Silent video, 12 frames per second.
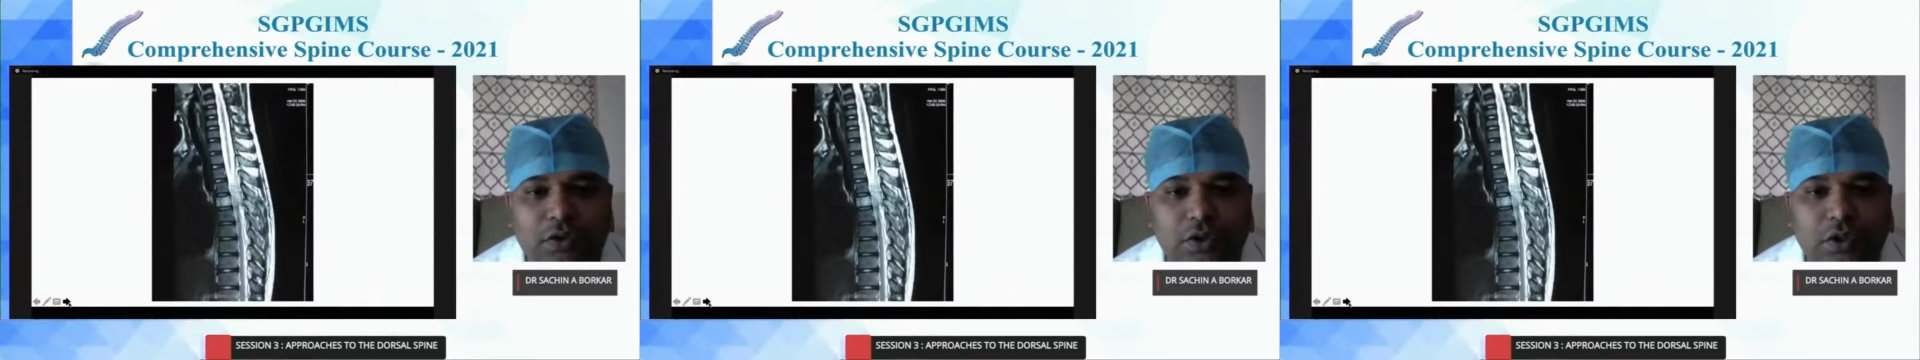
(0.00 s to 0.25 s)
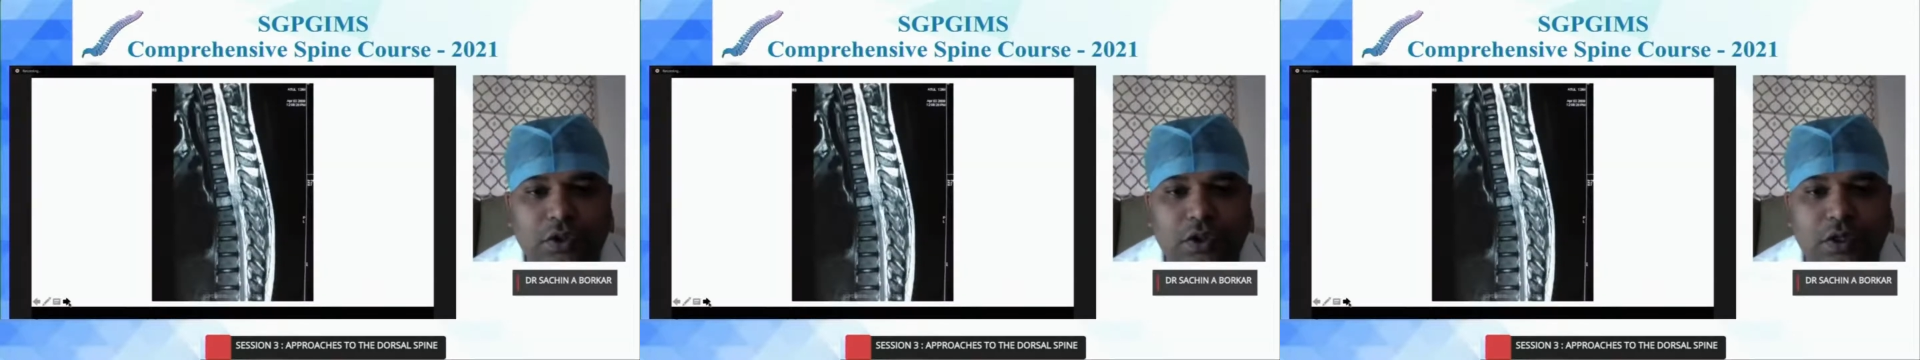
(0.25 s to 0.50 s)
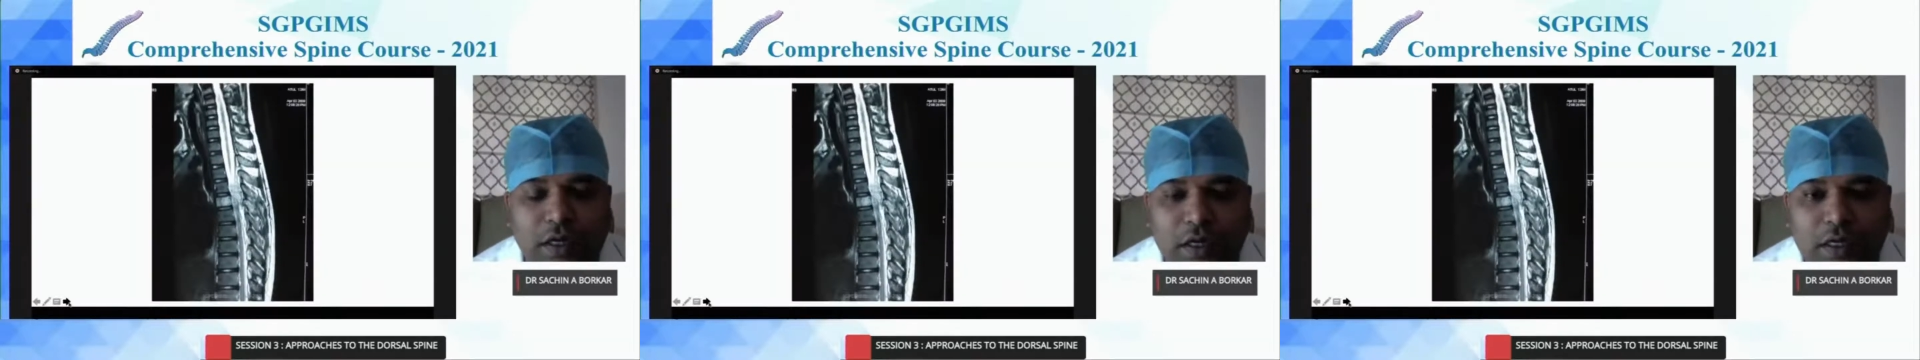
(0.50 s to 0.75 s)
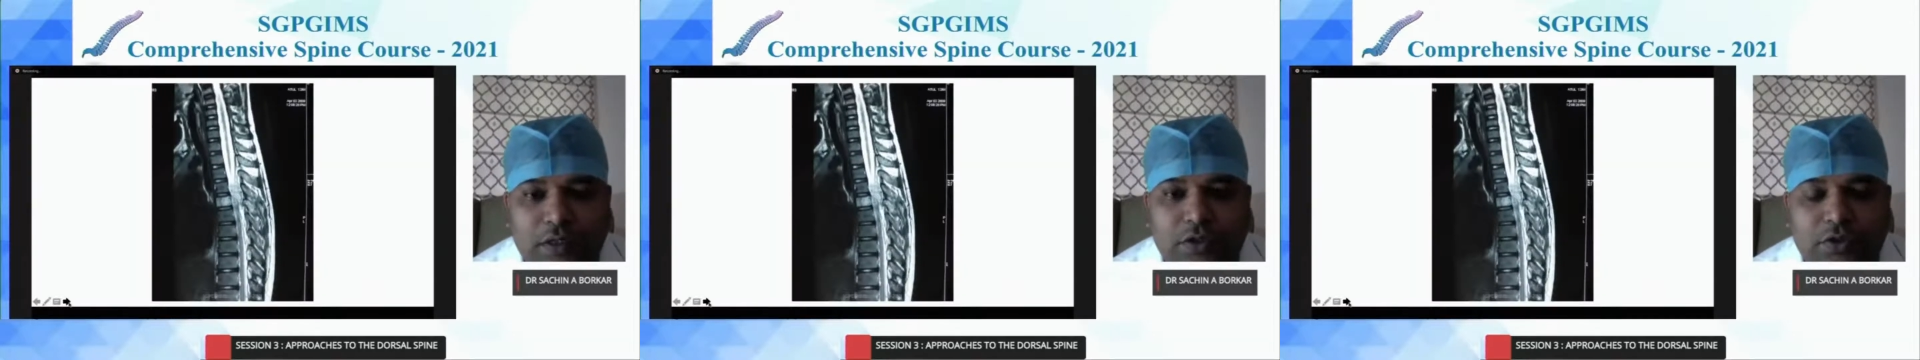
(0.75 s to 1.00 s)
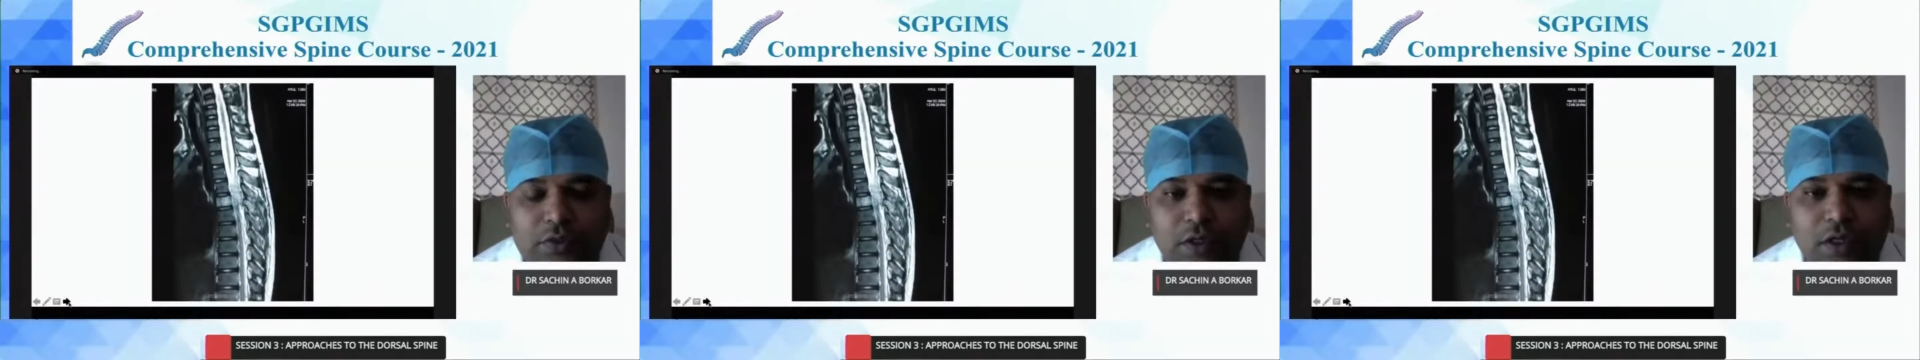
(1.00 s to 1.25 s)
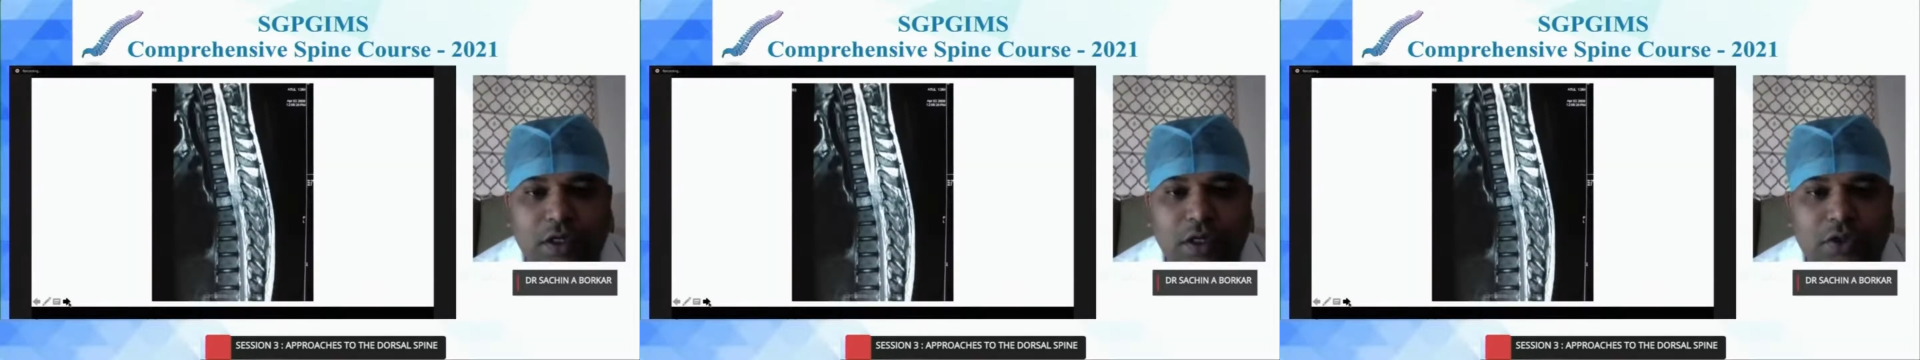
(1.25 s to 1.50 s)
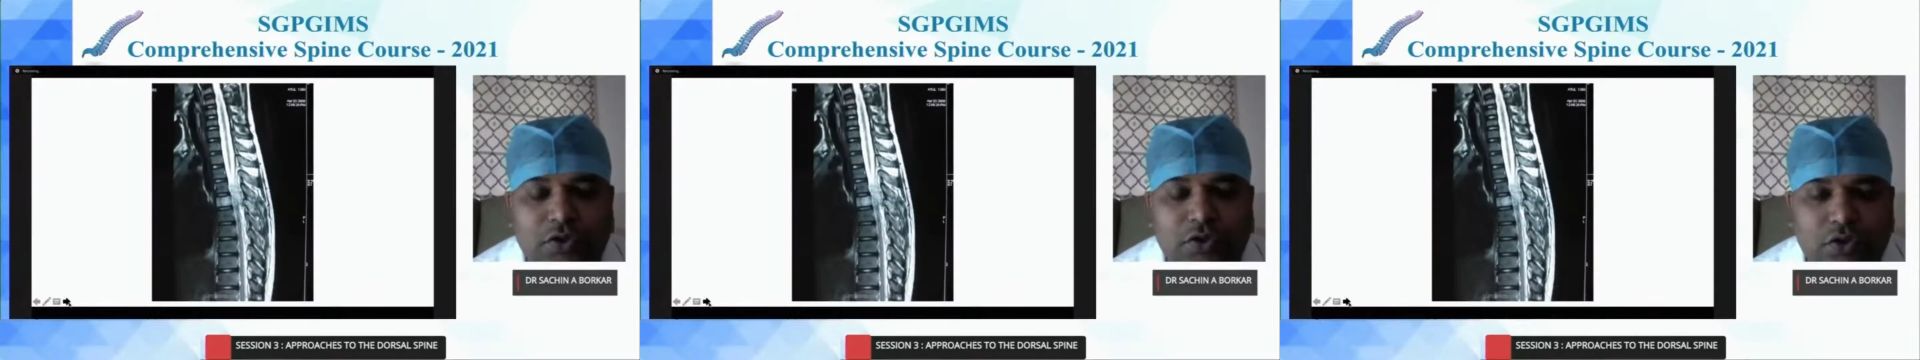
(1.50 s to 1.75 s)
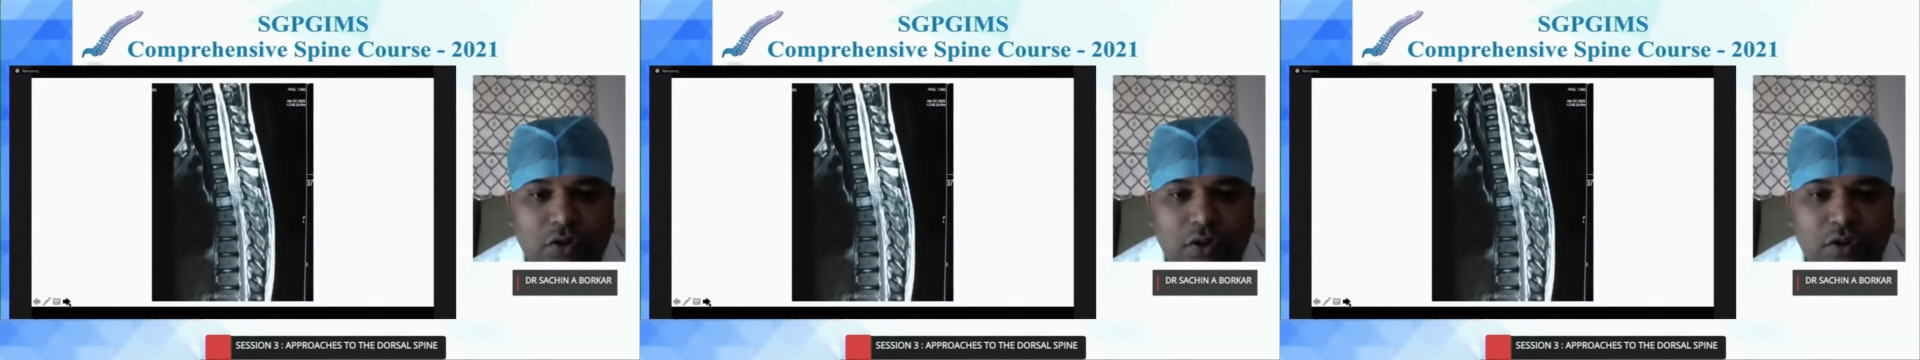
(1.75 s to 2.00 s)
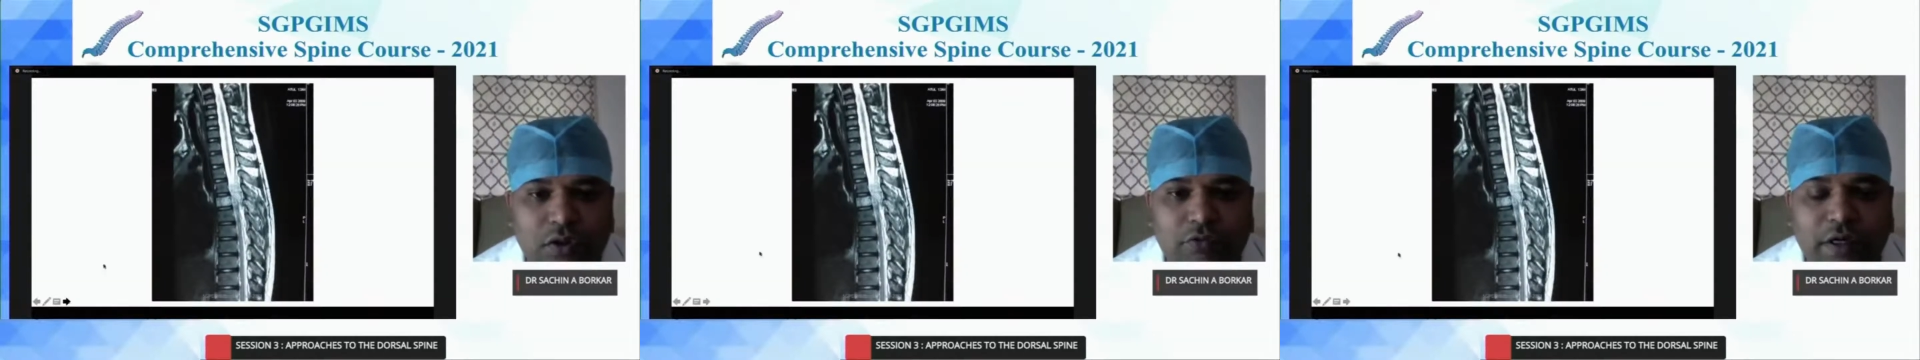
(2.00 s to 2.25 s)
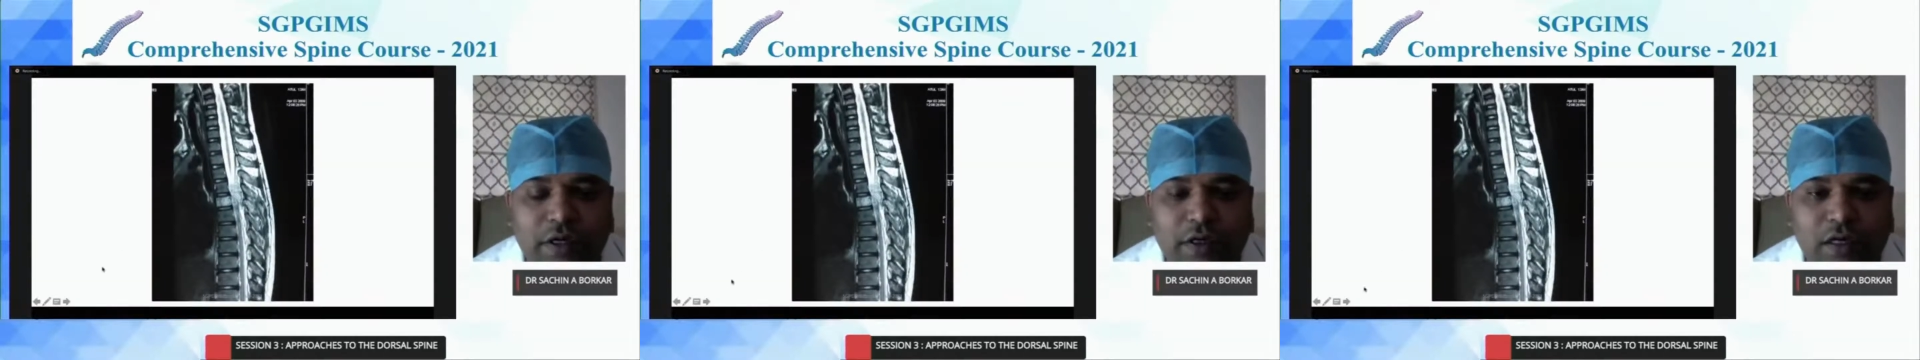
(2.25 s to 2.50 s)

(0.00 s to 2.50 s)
Another similar case of ventral as well